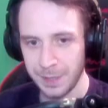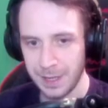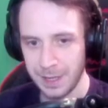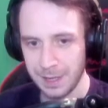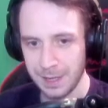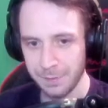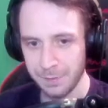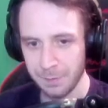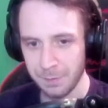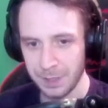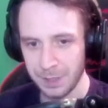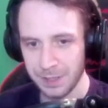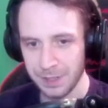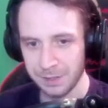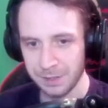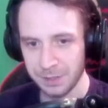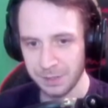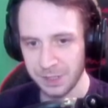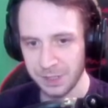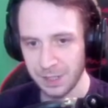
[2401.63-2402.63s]
when we get to a
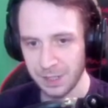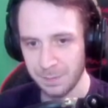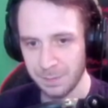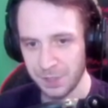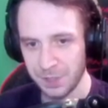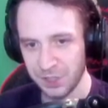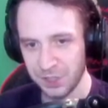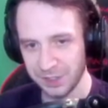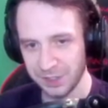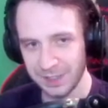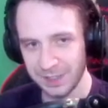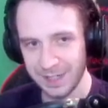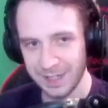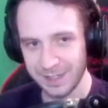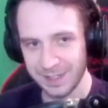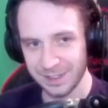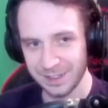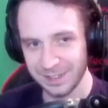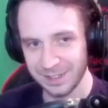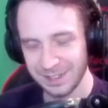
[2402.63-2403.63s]
certain mission later,
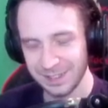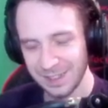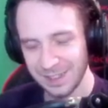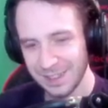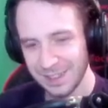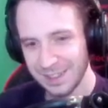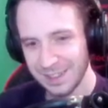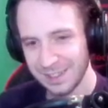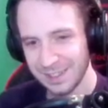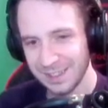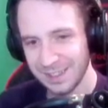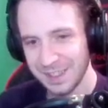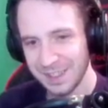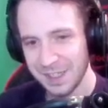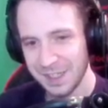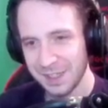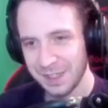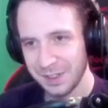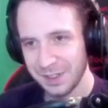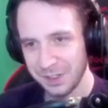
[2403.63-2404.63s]

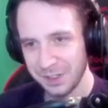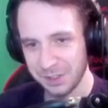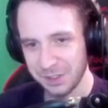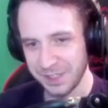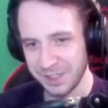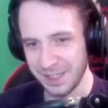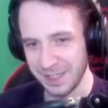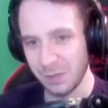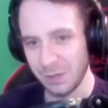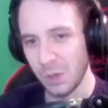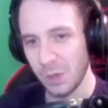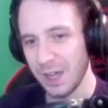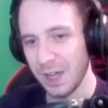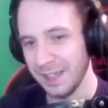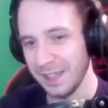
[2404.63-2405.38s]
you'll see why.